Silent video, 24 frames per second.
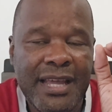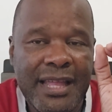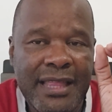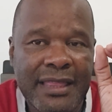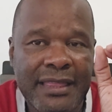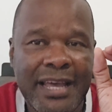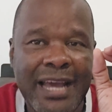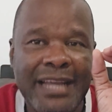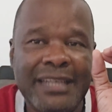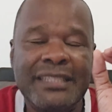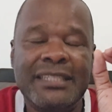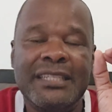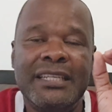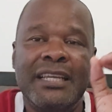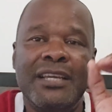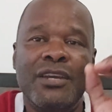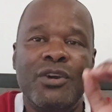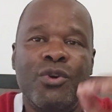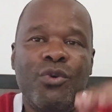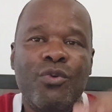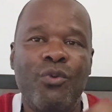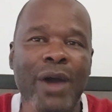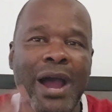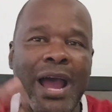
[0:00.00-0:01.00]
that
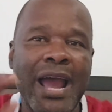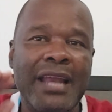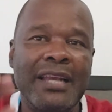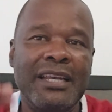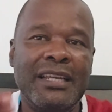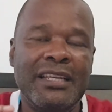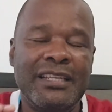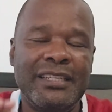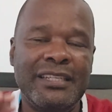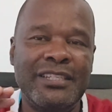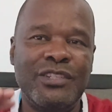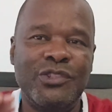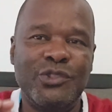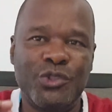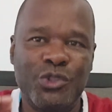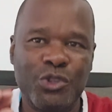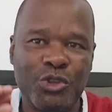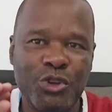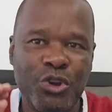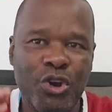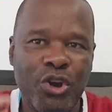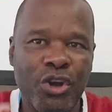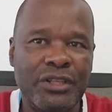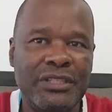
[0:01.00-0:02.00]
while it is
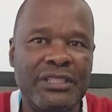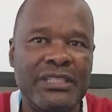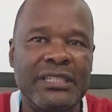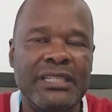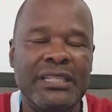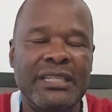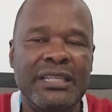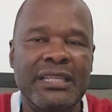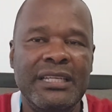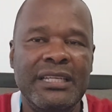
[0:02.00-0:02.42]
not